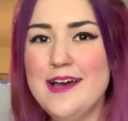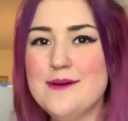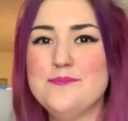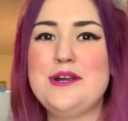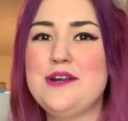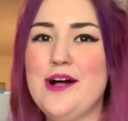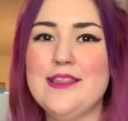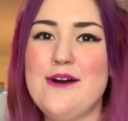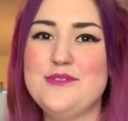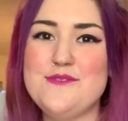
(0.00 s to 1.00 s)
put it all
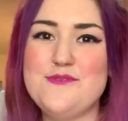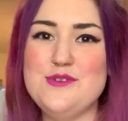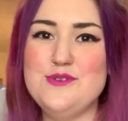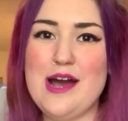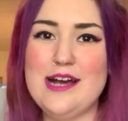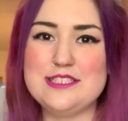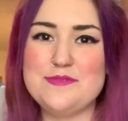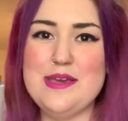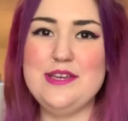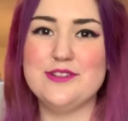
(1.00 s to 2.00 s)
out there for you guys
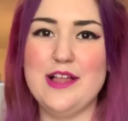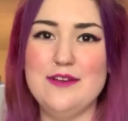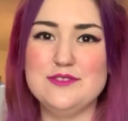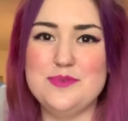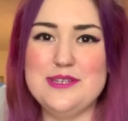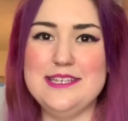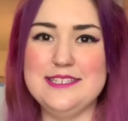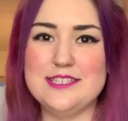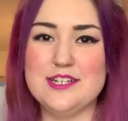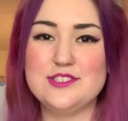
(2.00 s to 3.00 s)
to make your lives a bit
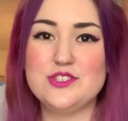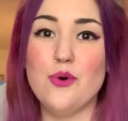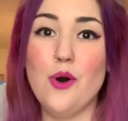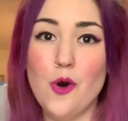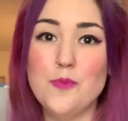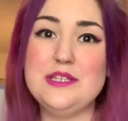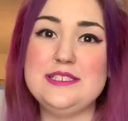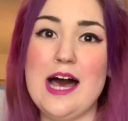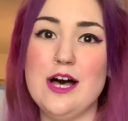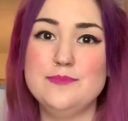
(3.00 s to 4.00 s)
easier. So hope
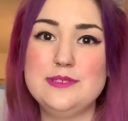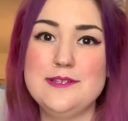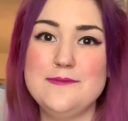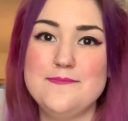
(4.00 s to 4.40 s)
this helps.